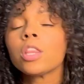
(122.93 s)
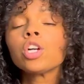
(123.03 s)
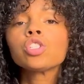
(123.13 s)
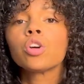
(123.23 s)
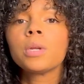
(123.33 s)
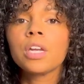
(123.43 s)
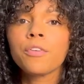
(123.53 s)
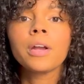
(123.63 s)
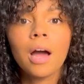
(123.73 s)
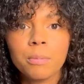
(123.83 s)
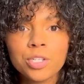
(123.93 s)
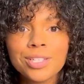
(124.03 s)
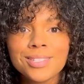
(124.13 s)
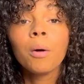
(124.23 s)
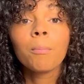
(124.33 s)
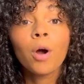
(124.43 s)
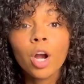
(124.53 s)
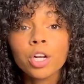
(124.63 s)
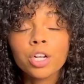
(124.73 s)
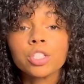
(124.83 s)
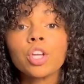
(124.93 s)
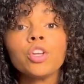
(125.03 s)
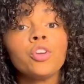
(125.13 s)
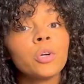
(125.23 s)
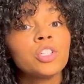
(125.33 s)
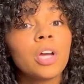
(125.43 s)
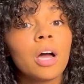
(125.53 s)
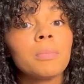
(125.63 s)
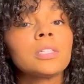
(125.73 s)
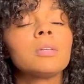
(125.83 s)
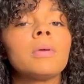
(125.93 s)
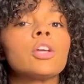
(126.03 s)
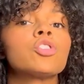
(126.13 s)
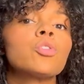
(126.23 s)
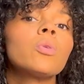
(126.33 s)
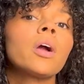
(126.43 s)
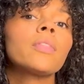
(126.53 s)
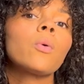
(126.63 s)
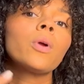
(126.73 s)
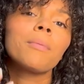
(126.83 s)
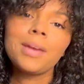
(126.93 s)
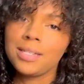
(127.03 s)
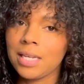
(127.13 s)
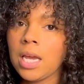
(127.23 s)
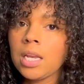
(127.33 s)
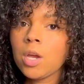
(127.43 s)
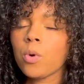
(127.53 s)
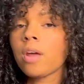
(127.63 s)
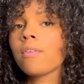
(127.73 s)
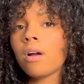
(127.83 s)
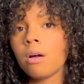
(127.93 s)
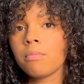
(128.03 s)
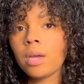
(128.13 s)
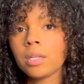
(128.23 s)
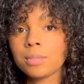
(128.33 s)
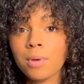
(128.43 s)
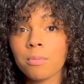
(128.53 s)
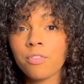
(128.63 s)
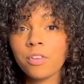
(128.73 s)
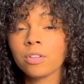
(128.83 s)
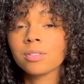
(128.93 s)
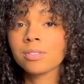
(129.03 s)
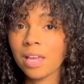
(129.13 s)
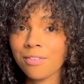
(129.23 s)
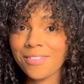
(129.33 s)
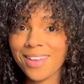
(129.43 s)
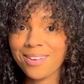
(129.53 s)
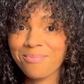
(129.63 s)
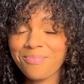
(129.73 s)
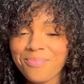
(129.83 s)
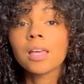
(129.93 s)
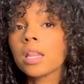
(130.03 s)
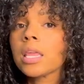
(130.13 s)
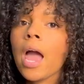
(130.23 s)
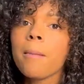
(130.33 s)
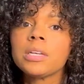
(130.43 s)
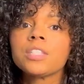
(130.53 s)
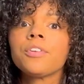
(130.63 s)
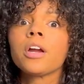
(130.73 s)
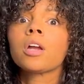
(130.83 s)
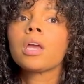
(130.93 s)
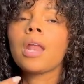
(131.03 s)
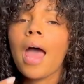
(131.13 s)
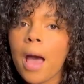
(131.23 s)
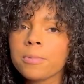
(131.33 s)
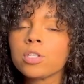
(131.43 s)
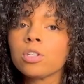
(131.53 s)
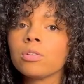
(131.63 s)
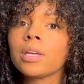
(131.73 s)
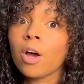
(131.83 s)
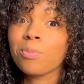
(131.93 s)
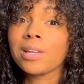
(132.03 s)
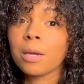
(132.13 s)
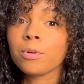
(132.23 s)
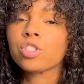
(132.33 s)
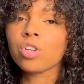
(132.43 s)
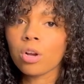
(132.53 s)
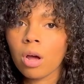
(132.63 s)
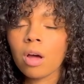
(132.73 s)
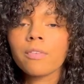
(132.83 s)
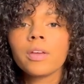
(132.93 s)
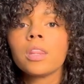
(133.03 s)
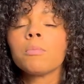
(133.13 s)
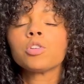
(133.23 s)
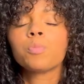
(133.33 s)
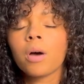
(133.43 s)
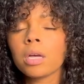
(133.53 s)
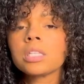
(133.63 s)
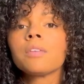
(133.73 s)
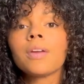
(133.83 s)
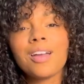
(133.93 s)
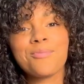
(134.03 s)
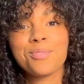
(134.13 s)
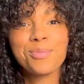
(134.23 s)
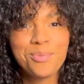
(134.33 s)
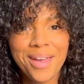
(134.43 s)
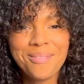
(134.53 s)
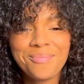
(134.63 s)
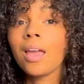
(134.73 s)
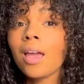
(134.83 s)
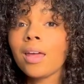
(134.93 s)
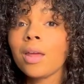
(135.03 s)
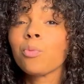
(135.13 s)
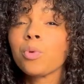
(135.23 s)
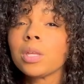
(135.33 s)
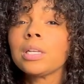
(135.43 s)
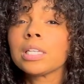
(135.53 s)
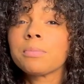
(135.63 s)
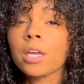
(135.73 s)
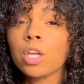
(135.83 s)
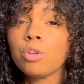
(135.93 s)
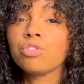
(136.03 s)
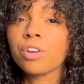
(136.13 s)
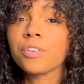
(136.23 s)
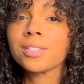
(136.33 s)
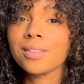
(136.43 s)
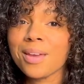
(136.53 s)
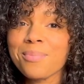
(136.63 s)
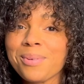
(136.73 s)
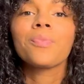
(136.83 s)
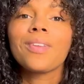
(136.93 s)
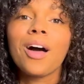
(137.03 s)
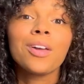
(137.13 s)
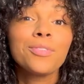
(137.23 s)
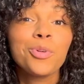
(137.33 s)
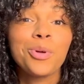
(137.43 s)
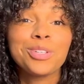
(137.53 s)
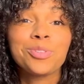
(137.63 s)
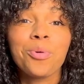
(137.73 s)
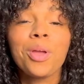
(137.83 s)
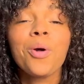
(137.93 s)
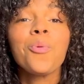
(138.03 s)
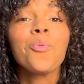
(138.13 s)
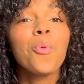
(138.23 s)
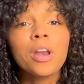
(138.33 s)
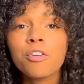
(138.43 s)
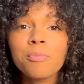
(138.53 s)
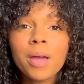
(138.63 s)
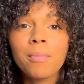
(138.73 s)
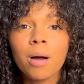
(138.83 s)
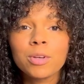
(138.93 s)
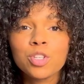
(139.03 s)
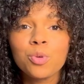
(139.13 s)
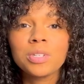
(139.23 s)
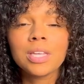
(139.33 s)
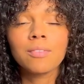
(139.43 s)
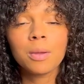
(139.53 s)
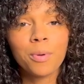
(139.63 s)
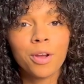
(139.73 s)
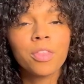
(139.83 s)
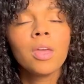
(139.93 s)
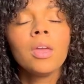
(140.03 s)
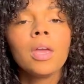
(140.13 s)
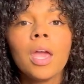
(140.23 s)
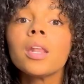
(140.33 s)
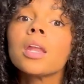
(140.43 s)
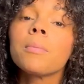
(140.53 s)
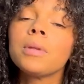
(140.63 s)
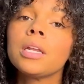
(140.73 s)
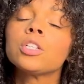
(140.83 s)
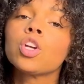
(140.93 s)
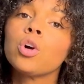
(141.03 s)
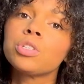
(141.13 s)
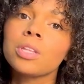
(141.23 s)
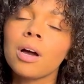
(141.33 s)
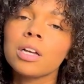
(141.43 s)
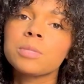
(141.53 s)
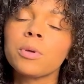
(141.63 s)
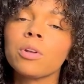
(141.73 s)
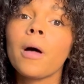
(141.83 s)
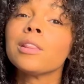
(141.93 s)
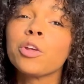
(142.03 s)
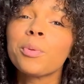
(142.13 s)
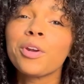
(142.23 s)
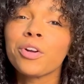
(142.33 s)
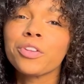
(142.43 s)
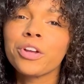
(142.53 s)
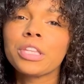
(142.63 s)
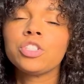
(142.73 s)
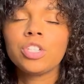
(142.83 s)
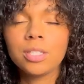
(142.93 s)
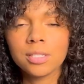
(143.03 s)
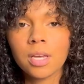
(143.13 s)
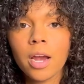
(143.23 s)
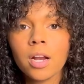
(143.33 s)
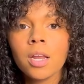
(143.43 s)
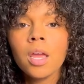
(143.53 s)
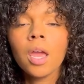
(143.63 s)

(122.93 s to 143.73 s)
There are so many different options. Partners, your job is to make sure that we are maintaining whatever ambiance mama feels safe in. Setting the atmosphere can absolutely help labor start off in the most positive and comfortable way. And it really does make a huge difference in labor. I'll give you a quick story. One of my mamas who was giving birth ended up needing to go to the hospital a little bit earlier than she desired.